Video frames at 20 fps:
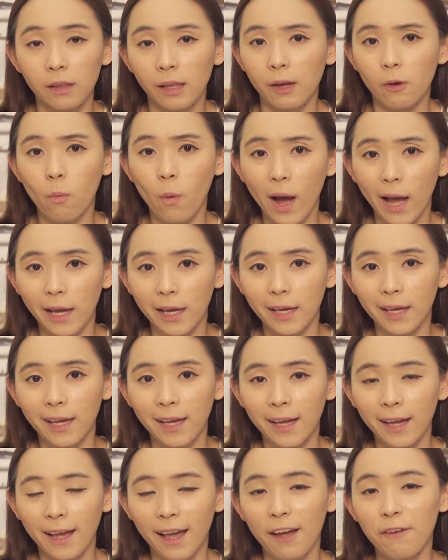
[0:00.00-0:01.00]
Like, why?
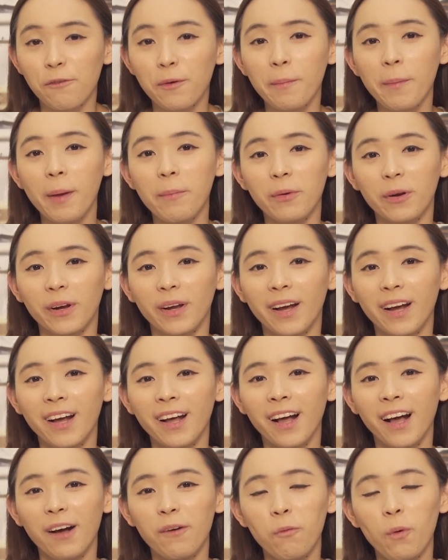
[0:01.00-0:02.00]
And remember,
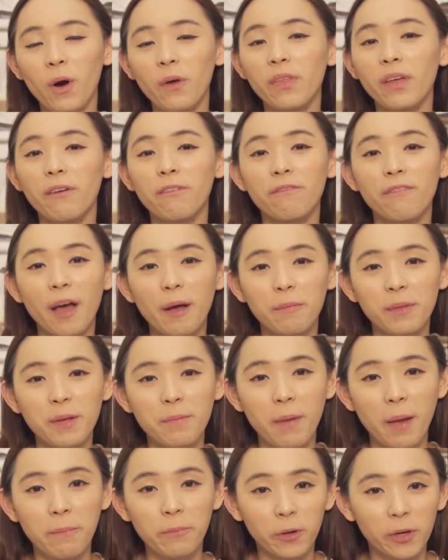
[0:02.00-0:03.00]
while their
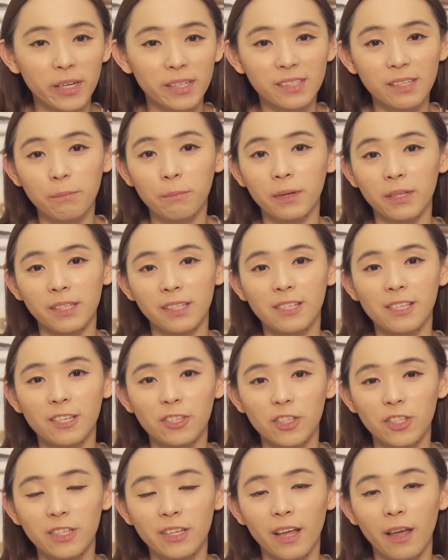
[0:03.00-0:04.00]
family member is a
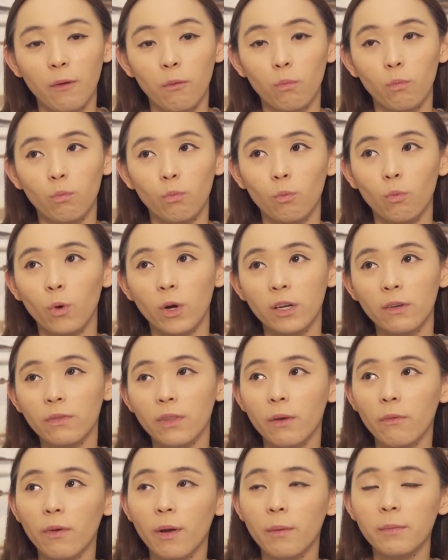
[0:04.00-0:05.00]
politician and one of
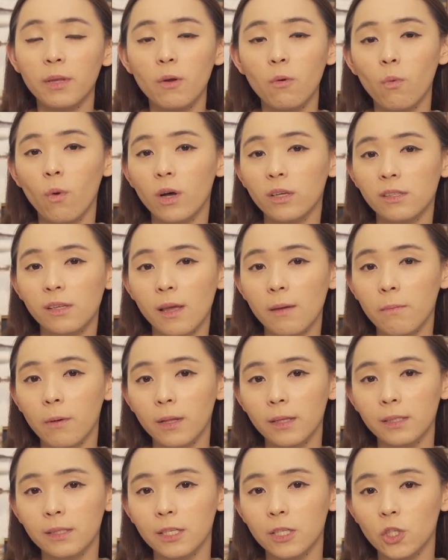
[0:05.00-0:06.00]
their family was a
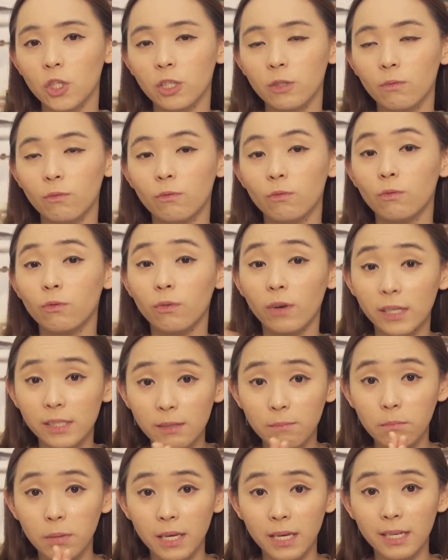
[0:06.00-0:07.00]
politician,
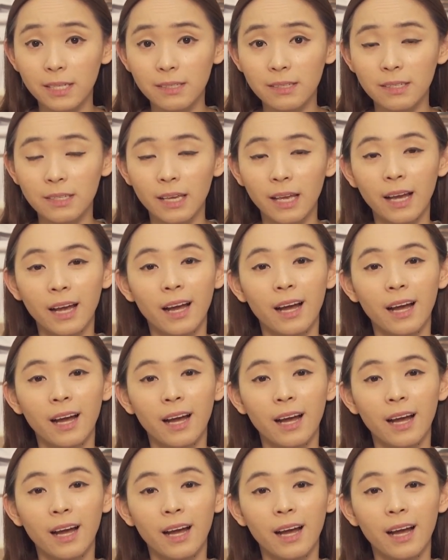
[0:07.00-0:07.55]
rest in peace,